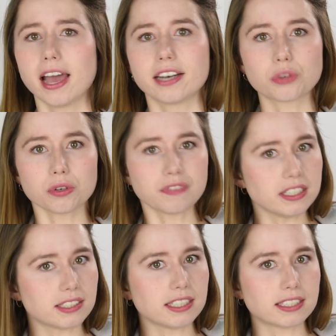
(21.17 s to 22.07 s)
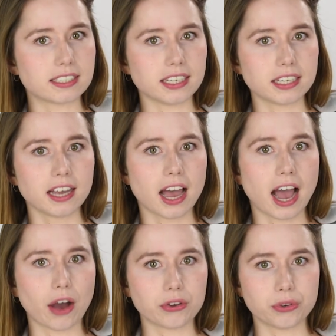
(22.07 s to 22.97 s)
And it's sort of easy to see
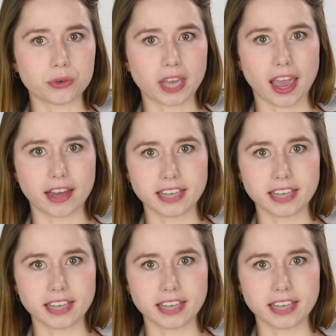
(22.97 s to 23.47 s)
how you can